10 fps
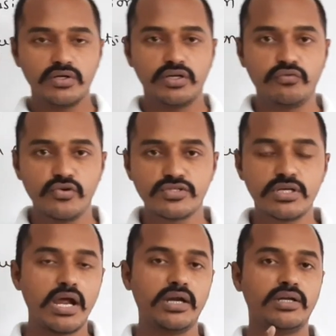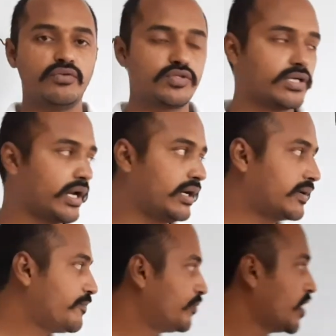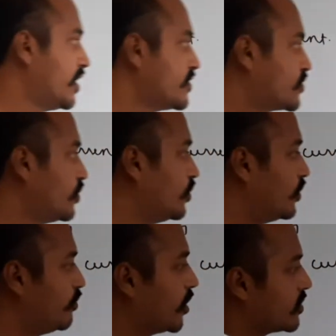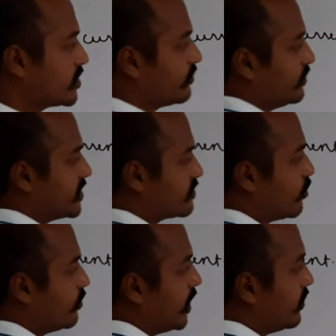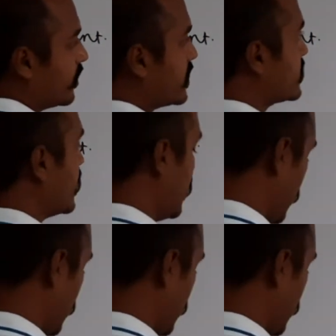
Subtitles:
Diffusion and diffusion current. So because of this movement, we can say